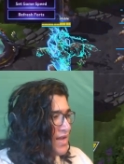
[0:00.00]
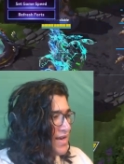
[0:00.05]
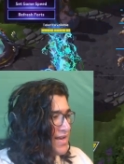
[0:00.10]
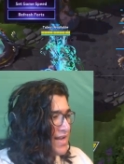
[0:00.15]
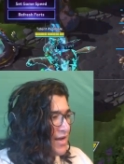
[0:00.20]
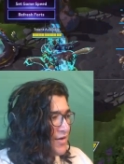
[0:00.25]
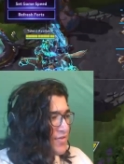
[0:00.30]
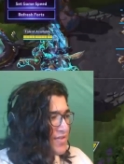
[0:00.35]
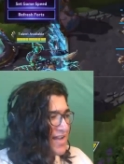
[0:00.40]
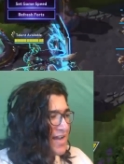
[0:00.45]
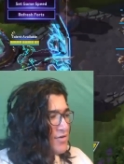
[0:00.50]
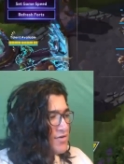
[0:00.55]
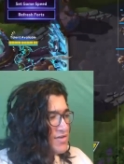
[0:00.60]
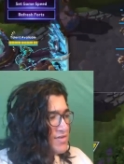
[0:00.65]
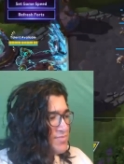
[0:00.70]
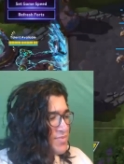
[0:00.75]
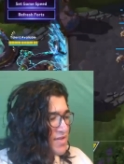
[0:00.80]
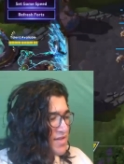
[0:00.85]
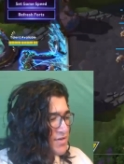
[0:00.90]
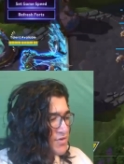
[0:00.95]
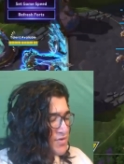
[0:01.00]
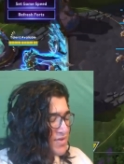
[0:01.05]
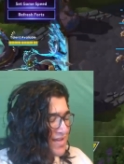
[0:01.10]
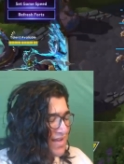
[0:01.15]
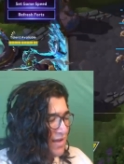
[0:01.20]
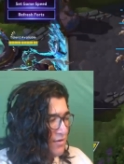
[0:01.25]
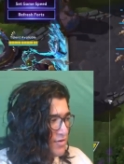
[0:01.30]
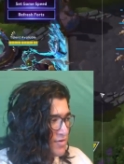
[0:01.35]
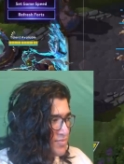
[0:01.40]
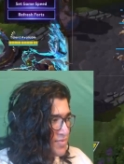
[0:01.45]
Now, the counterplay to the
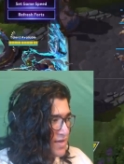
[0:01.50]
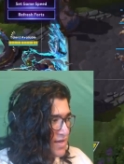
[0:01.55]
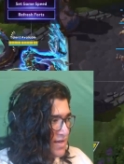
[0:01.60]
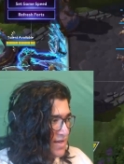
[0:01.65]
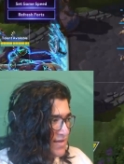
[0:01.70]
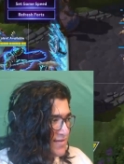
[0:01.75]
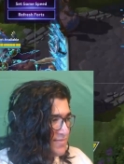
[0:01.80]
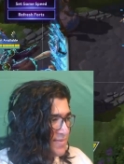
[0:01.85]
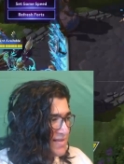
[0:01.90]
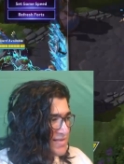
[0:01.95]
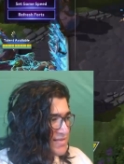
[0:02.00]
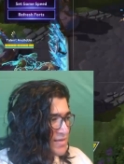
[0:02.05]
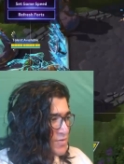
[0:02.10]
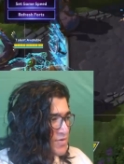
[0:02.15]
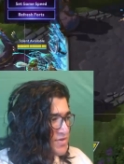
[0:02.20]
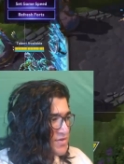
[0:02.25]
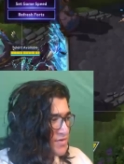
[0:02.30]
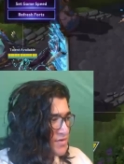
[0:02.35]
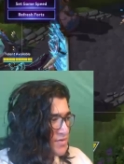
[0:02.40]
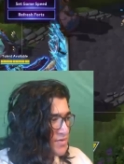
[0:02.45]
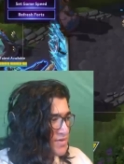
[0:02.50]
counterplay is basically what you do